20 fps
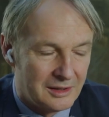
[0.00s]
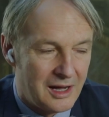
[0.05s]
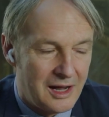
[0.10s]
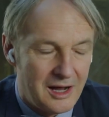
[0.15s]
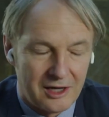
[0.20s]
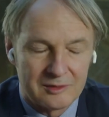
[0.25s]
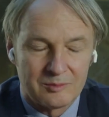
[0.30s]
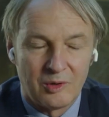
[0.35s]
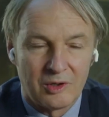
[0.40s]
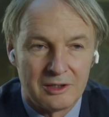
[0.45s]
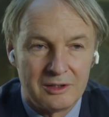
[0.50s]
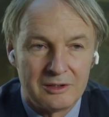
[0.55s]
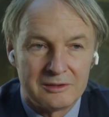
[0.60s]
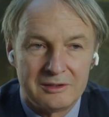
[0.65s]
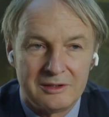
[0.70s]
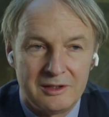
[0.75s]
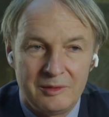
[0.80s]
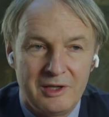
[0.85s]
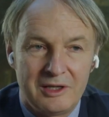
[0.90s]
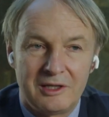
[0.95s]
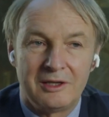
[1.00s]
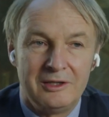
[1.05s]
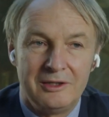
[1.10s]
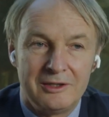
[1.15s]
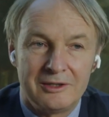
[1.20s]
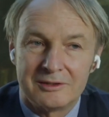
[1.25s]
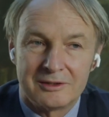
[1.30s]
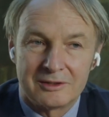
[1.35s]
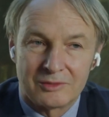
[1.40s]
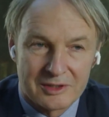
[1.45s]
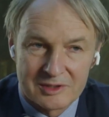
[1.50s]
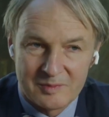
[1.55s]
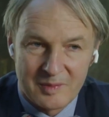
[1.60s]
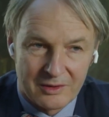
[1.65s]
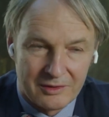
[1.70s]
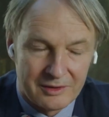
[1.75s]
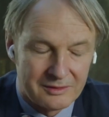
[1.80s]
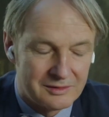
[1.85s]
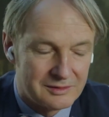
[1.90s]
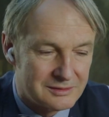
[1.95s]
hard model immediately,
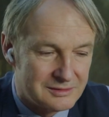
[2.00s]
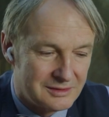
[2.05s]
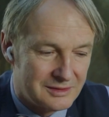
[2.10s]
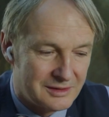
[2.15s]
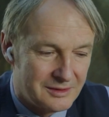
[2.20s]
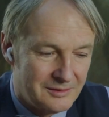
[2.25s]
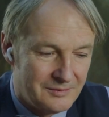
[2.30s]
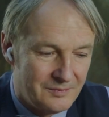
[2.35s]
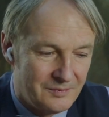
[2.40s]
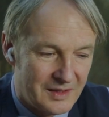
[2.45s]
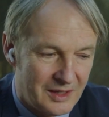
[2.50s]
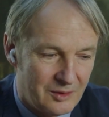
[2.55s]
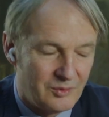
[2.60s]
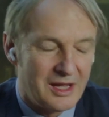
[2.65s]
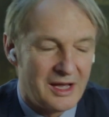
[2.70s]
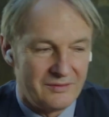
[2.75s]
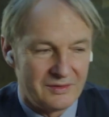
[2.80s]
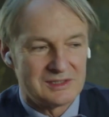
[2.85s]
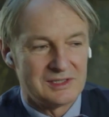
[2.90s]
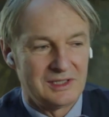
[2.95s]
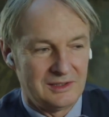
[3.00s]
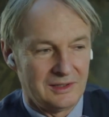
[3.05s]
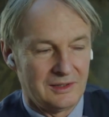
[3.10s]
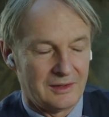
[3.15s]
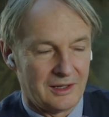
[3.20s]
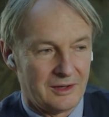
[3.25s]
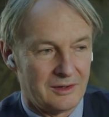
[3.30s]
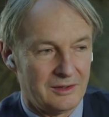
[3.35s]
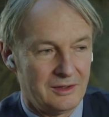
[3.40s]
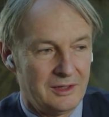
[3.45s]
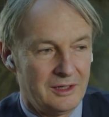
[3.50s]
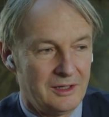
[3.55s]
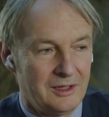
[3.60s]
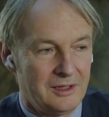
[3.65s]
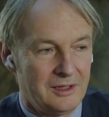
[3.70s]
transparent, and we have it sitting there.